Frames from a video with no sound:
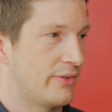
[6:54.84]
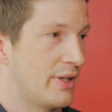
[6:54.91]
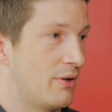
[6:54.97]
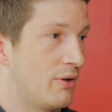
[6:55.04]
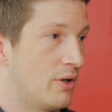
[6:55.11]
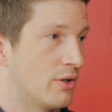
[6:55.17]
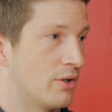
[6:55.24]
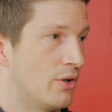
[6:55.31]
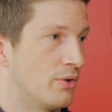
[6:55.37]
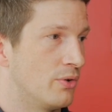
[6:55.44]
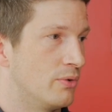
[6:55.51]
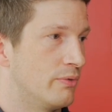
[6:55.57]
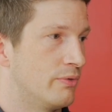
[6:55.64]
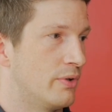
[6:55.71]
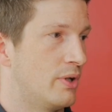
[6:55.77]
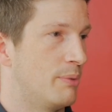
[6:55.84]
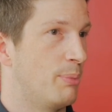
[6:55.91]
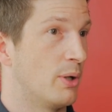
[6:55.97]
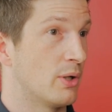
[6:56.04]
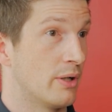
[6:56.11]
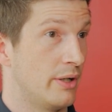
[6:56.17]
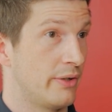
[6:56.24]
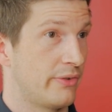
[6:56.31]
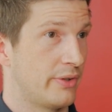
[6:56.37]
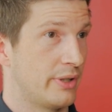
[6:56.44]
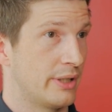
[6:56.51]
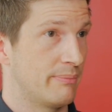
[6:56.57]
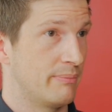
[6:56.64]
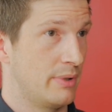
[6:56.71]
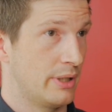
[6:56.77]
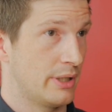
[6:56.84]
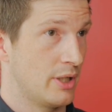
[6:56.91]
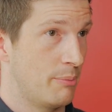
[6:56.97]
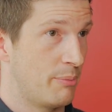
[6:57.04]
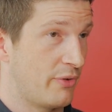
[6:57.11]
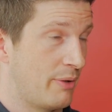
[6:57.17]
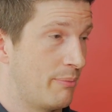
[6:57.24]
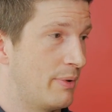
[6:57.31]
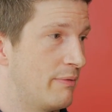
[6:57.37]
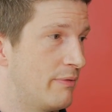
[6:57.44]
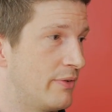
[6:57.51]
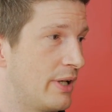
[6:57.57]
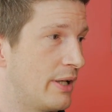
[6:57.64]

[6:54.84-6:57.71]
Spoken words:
Sarah O'Connell, for a podcast I co-present with